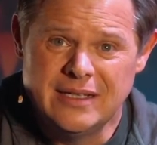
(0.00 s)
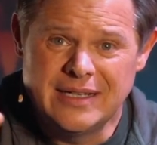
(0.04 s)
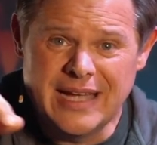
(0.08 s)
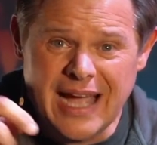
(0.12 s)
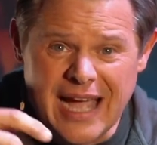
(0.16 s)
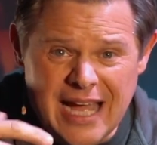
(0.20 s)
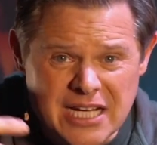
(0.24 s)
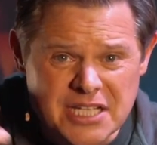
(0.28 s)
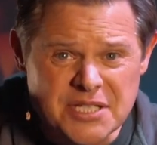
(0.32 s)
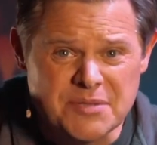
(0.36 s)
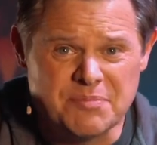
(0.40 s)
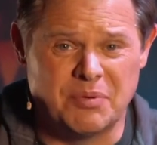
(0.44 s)

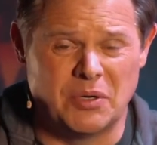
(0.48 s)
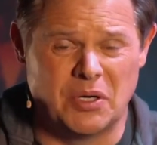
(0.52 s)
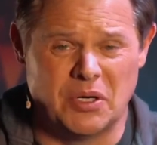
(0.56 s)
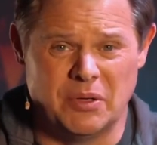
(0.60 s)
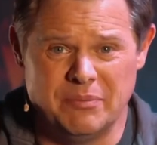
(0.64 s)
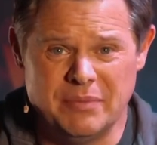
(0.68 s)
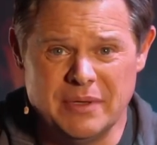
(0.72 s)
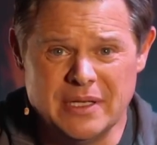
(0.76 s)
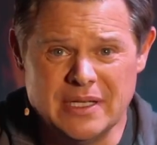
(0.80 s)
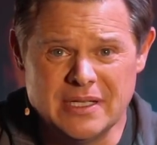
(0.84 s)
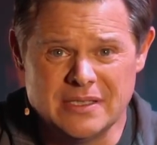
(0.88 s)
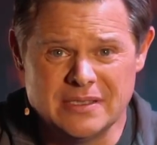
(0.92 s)
God's
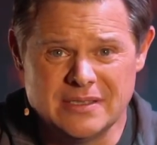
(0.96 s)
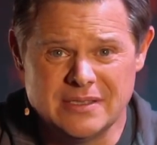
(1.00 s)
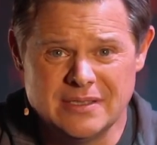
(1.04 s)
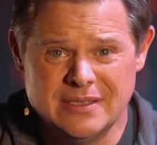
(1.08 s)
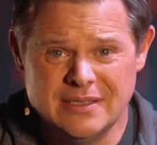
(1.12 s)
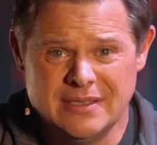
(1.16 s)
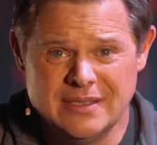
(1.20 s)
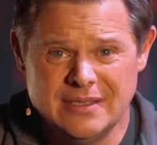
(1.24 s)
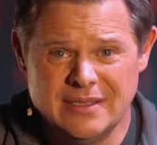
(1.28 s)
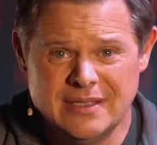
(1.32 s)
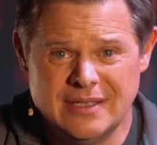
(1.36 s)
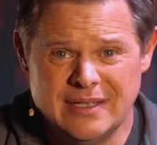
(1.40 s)
purpose.
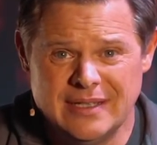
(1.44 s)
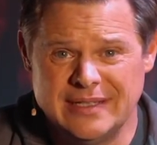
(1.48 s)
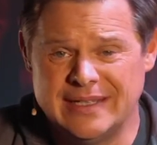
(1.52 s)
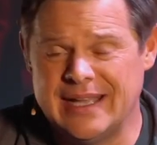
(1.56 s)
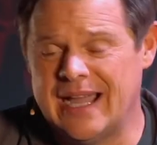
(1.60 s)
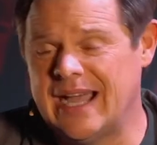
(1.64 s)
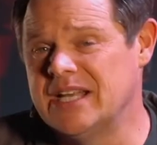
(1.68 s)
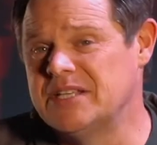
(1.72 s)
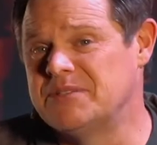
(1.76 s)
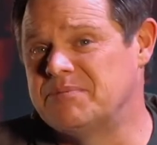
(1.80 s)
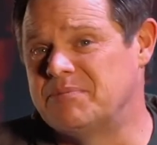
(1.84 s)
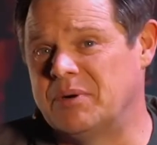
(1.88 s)
And
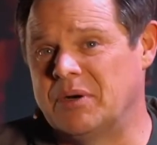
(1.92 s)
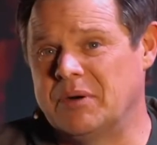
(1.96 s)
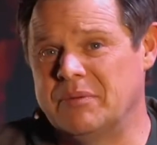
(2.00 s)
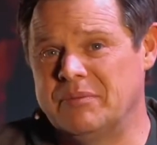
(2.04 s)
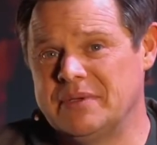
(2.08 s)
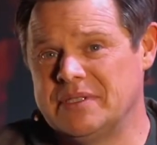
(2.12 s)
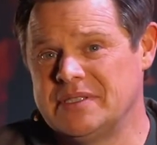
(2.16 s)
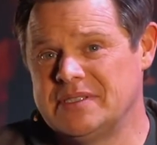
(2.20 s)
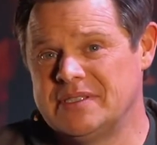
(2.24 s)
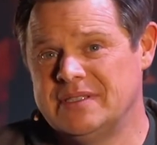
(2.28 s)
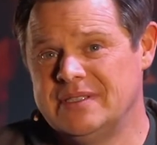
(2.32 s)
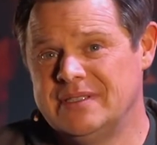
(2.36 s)
God's
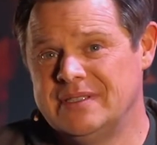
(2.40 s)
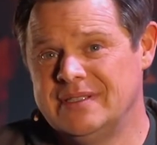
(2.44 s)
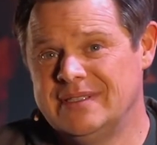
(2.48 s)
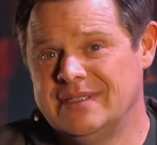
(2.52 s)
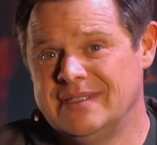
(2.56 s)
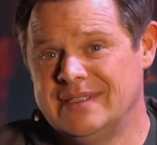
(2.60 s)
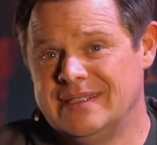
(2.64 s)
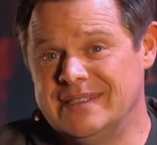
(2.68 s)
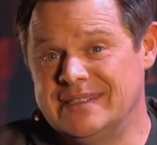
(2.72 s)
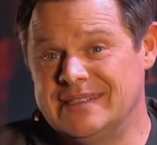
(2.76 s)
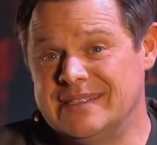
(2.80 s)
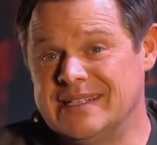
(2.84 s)
purpose
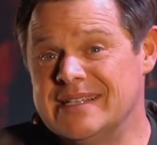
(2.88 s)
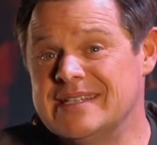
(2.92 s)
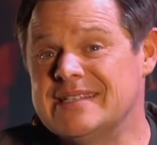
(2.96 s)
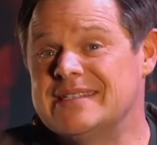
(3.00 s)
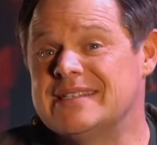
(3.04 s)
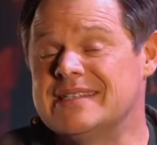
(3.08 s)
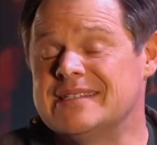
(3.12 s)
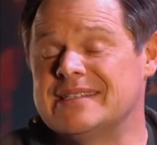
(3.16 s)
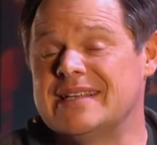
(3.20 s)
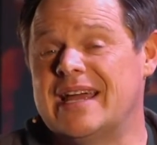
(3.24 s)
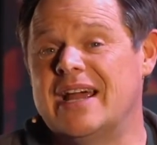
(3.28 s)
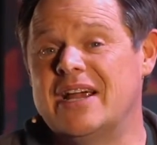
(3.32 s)
is
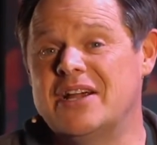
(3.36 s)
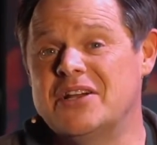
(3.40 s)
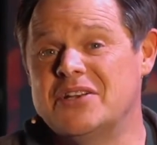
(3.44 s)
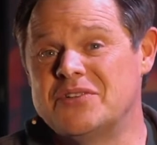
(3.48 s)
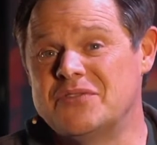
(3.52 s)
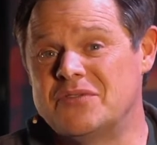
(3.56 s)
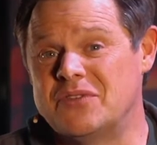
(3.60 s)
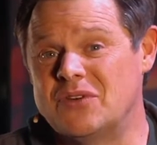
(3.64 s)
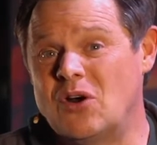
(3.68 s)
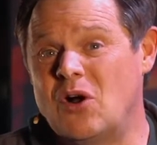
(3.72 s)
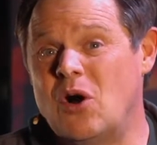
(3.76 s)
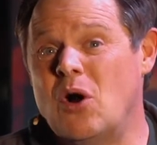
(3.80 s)
his
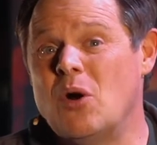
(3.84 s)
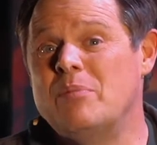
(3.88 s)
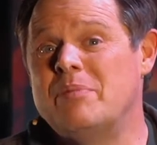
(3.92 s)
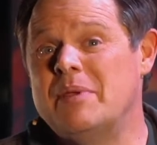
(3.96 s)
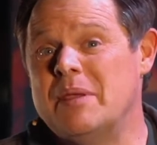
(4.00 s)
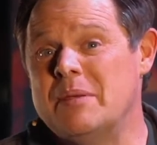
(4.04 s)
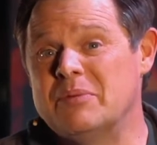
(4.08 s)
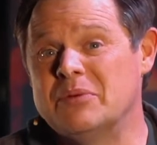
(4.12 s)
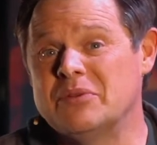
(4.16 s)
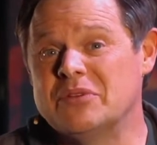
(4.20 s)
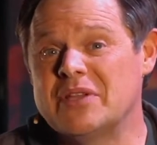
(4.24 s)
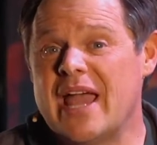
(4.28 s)
desires for all
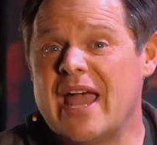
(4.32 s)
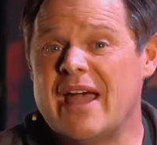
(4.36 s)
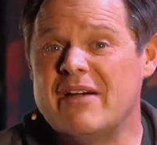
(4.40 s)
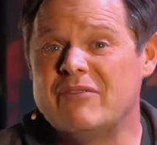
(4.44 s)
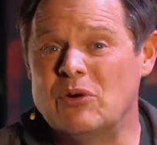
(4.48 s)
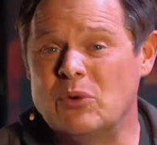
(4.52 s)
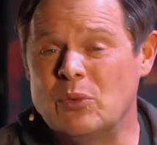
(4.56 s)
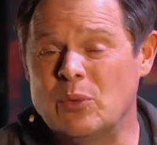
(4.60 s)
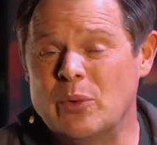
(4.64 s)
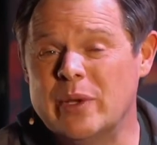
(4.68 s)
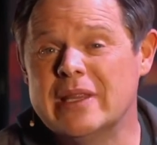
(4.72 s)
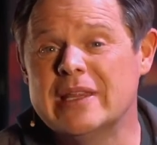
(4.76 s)
people to
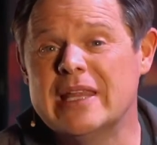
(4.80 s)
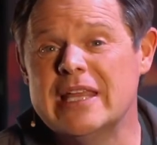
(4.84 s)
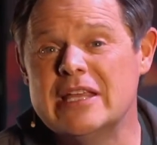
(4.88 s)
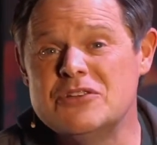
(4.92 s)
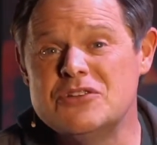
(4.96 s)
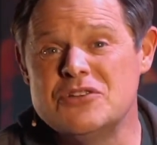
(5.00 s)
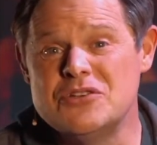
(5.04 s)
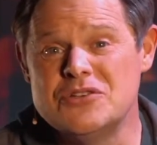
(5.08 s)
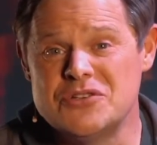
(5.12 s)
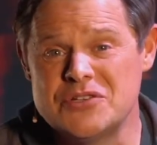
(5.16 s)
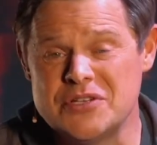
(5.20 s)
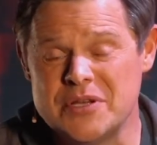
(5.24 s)
have a
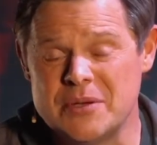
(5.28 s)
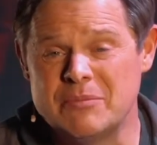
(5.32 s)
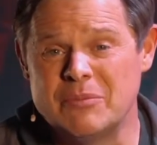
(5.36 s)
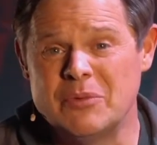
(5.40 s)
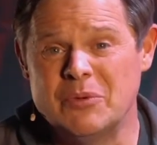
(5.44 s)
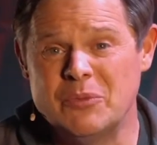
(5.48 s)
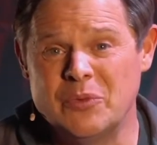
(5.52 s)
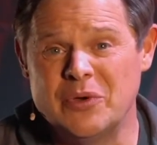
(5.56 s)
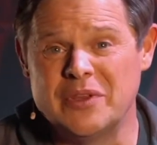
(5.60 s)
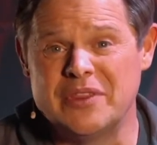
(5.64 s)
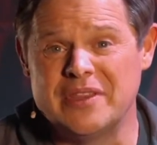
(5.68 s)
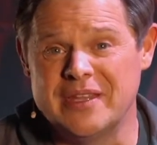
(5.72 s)
relationship
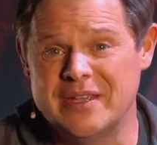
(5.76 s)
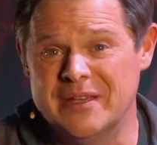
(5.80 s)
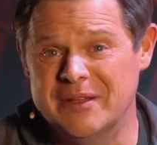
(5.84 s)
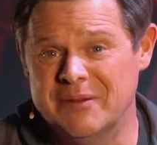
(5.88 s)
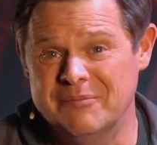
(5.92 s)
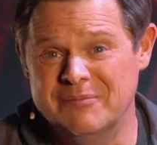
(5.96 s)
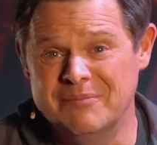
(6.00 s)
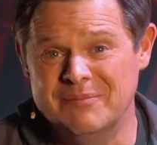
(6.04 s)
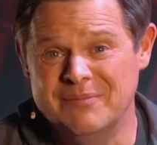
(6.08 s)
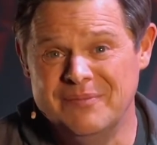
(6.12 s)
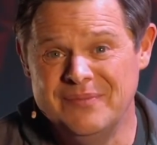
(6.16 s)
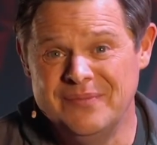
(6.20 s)
with
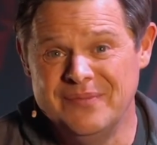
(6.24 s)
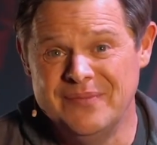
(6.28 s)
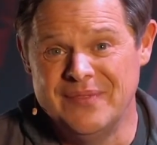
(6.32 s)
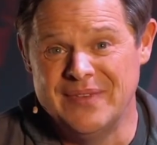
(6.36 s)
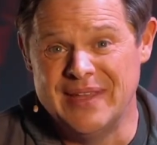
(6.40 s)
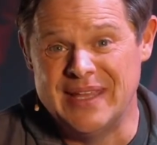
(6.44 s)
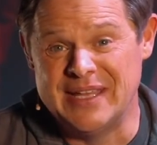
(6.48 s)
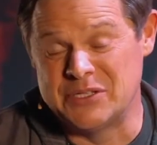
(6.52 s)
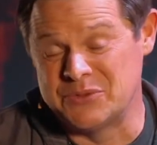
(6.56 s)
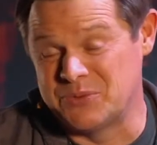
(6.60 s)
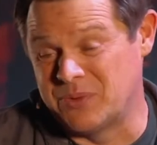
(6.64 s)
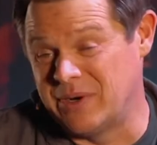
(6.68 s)
him.
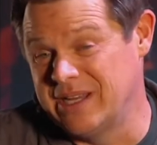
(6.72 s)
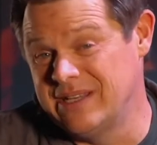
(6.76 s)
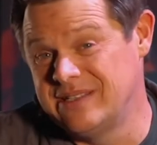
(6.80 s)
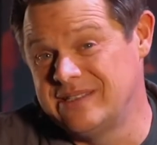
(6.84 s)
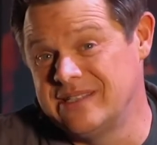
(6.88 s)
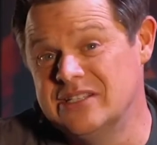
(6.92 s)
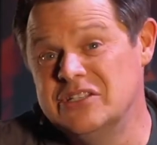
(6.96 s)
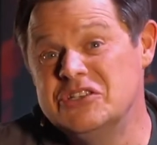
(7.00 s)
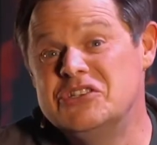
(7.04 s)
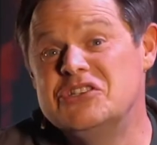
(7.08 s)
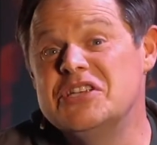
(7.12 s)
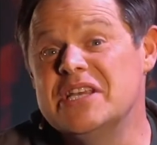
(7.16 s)
That's why he
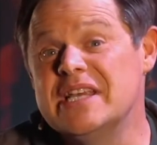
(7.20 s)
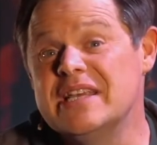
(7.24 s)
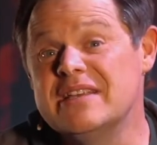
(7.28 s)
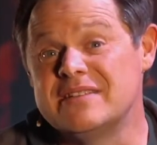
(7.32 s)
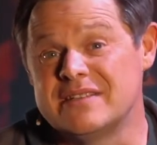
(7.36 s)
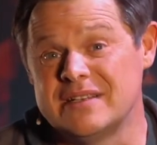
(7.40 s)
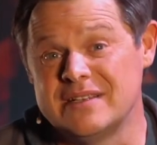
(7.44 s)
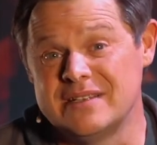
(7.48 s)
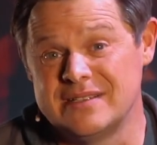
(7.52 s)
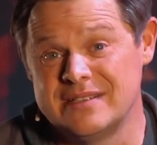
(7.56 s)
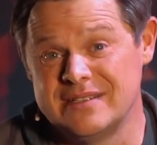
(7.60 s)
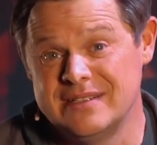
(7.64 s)
sent
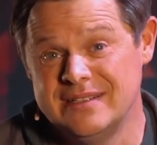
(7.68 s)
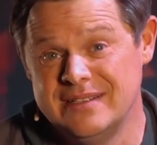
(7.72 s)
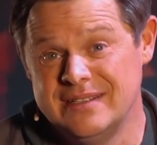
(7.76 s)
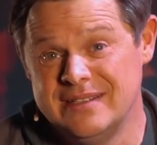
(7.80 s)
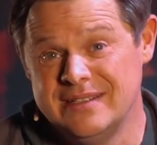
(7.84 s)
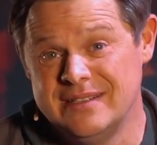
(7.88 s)
Jesus